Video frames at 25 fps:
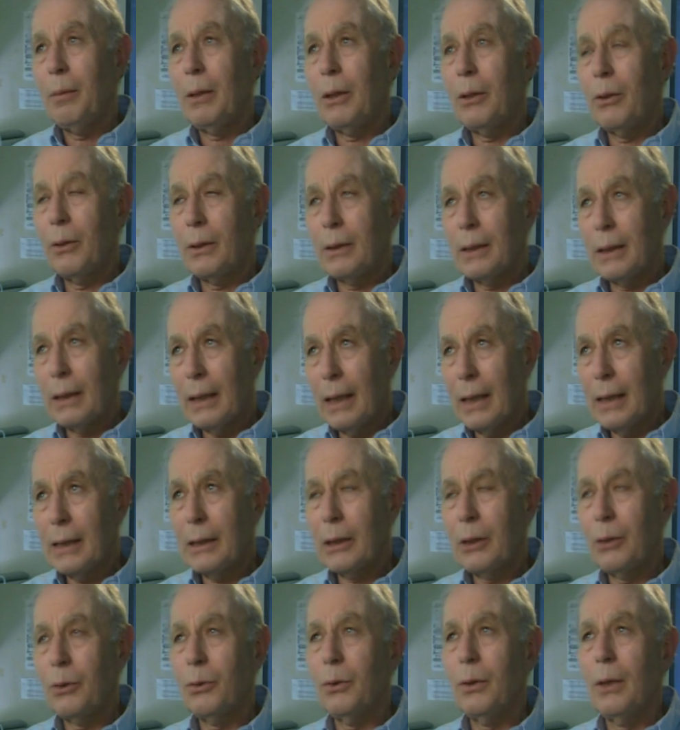because it
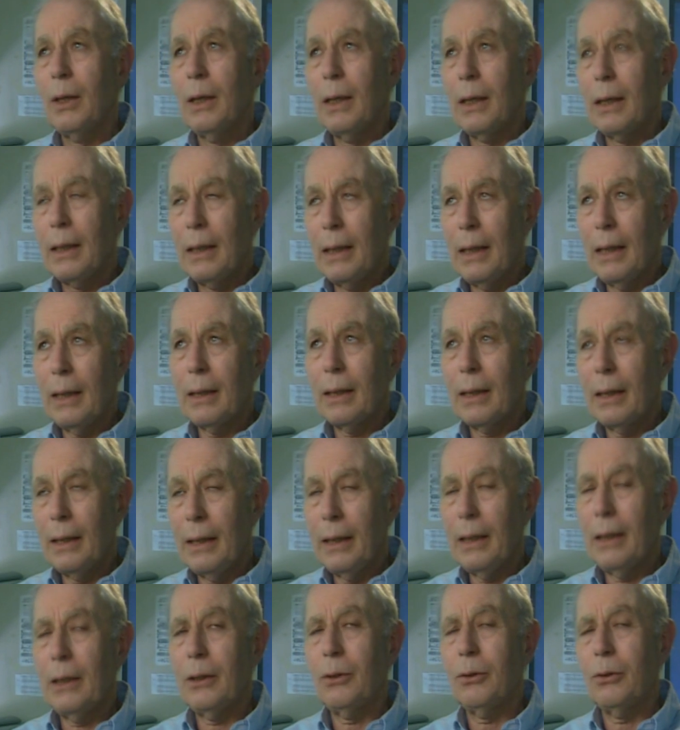has to get
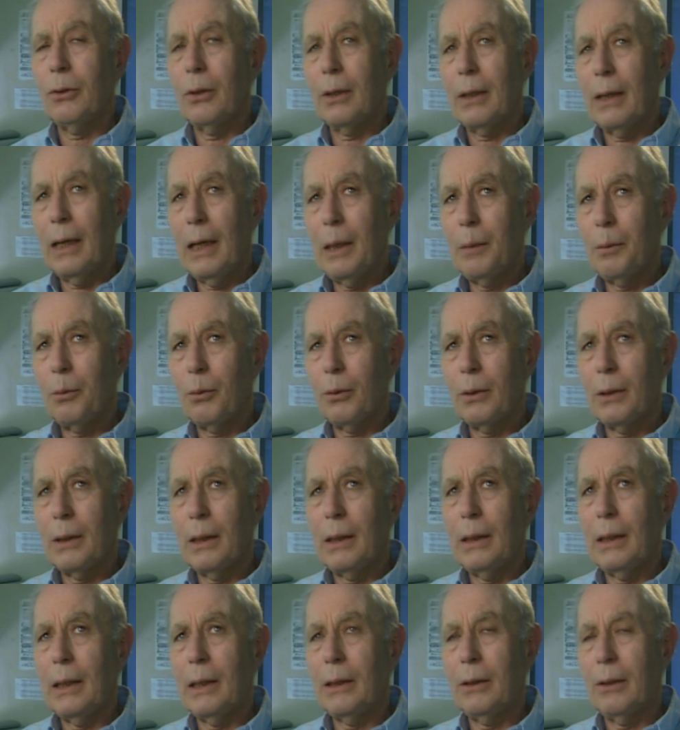linked to the right
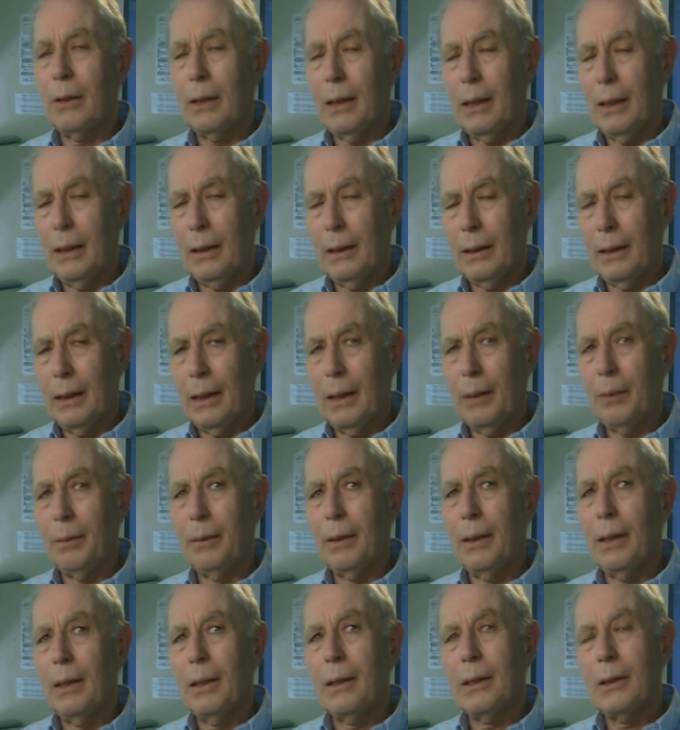protein at the right time.
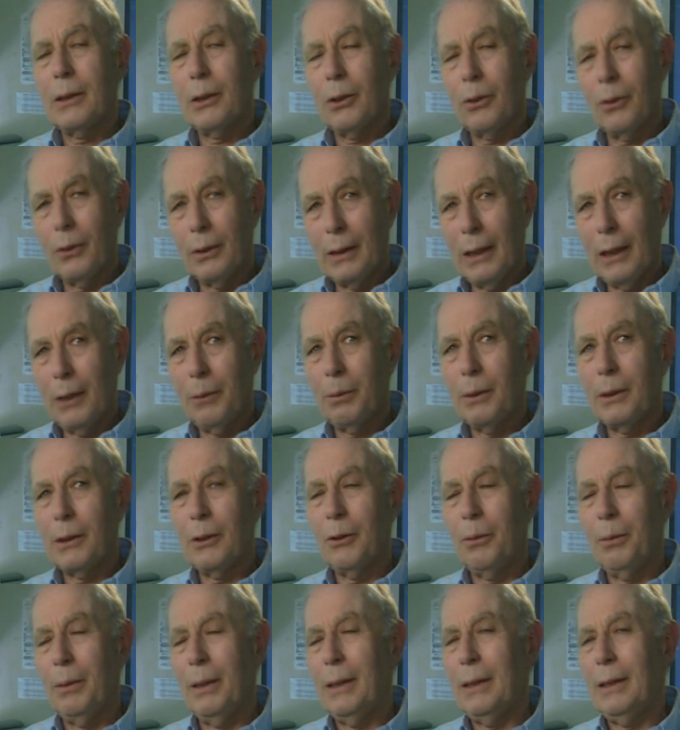So that was
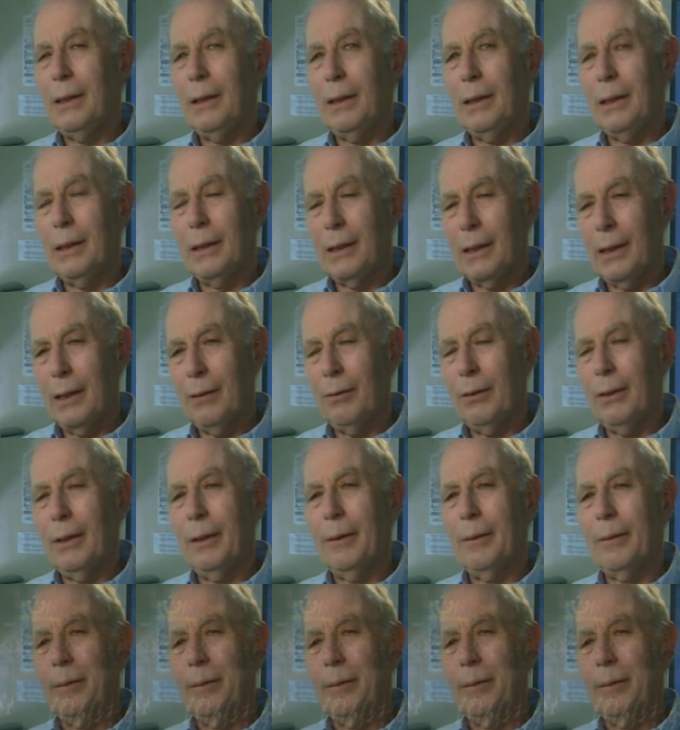the basic discovery.